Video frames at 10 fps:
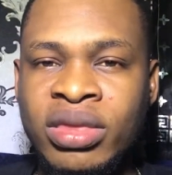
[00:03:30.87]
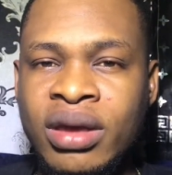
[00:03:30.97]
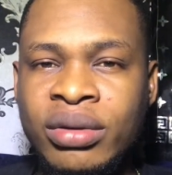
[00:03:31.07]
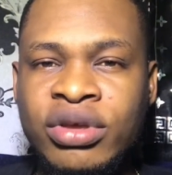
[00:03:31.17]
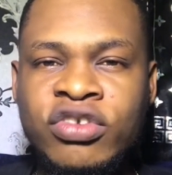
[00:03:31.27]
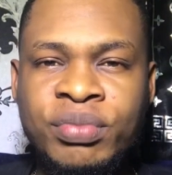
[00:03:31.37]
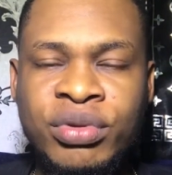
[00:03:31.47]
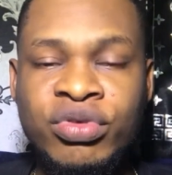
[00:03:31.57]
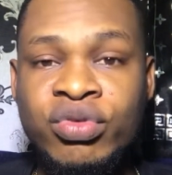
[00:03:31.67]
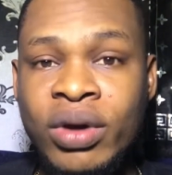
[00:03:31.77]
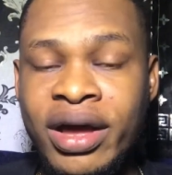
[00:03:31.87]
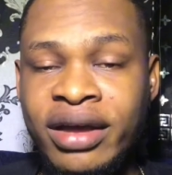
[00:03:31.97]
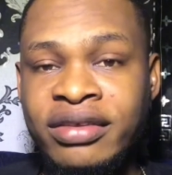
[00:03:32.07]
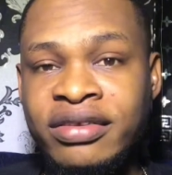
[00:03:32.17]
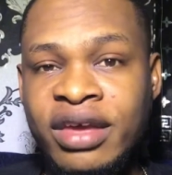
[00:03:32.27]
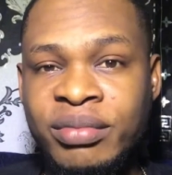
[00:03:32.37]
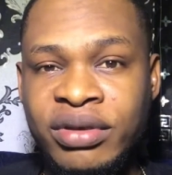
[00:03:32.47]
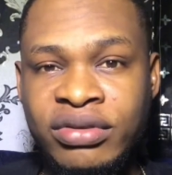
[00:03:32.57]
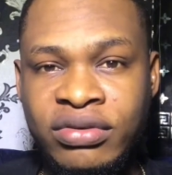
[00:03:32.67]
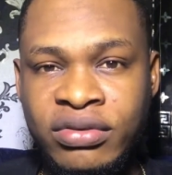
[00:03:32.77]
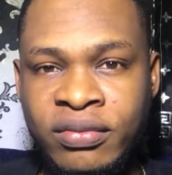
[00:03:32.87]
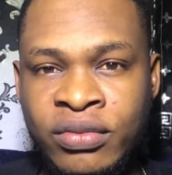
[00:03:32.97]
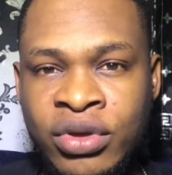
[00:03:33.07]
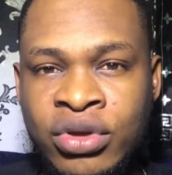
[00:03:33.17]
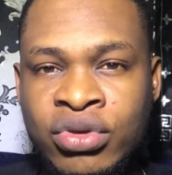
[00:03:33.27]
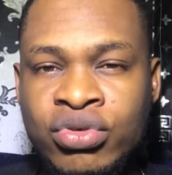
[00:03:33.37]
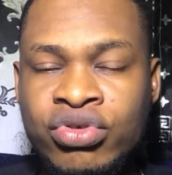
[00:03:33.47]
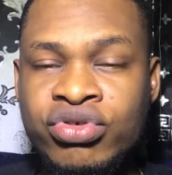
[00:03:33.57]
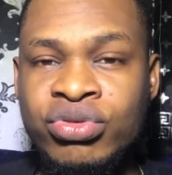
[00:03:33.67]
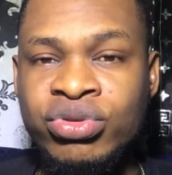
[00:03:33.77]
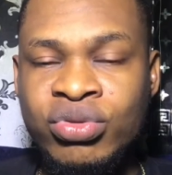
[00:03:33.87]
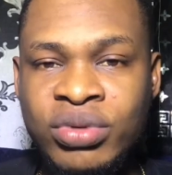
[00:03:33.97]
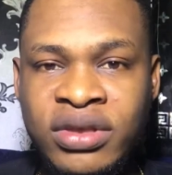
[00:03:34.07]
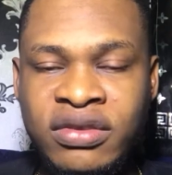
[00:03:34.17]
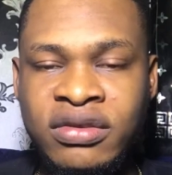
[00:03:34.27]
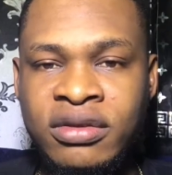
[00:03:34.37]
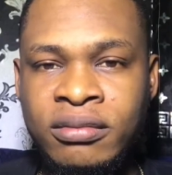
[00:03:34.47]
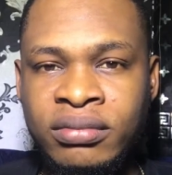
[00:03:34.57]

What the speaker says: Now, these spiritual assignments, you should do it